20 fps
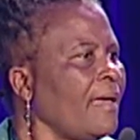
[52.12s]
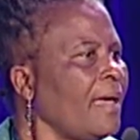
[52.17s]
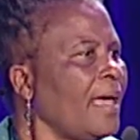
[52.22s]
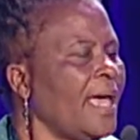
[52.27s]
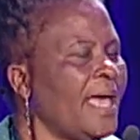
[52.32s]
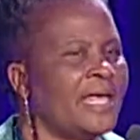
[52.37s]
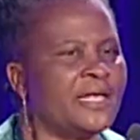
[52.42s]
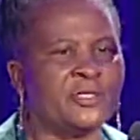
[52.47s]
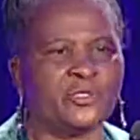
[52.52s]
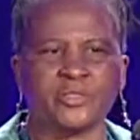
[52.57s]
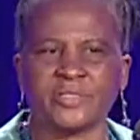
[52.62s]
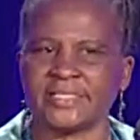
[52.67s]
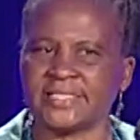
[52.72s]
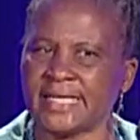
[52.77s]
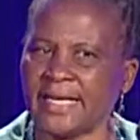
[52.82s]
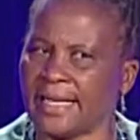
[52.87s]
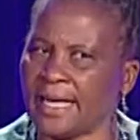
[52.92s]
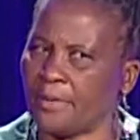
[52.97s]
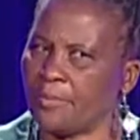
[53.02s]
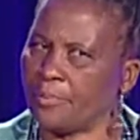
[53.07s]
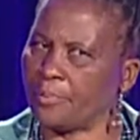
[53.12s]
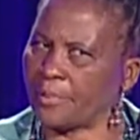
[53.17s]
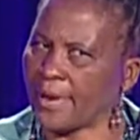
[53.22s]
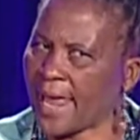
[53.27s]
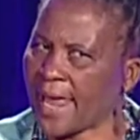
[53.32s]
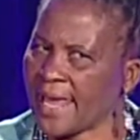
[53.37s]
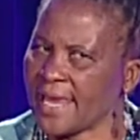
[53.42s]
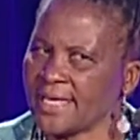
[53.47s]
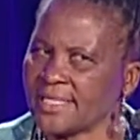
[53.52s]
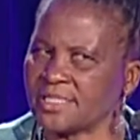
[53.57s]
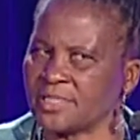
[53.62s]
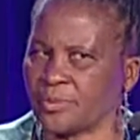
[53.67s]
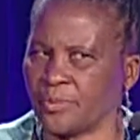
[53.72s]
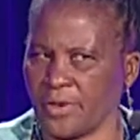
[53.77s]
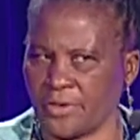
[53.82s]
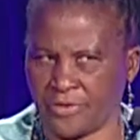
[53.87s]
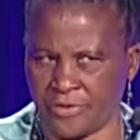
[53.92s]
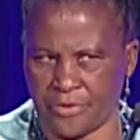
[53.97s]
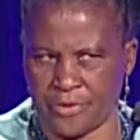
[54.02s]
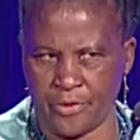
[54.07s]
and to celebrate
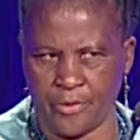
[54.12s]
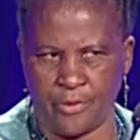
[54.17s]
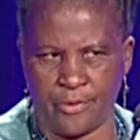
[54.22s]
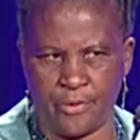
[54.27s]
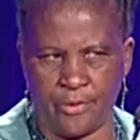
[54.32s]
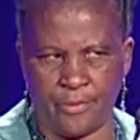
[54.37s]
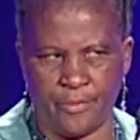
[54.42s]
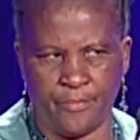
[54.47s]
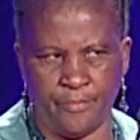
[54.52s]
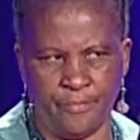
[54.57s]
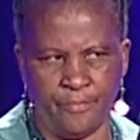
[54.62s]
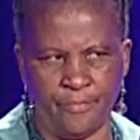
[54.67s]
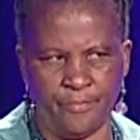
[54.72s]
with you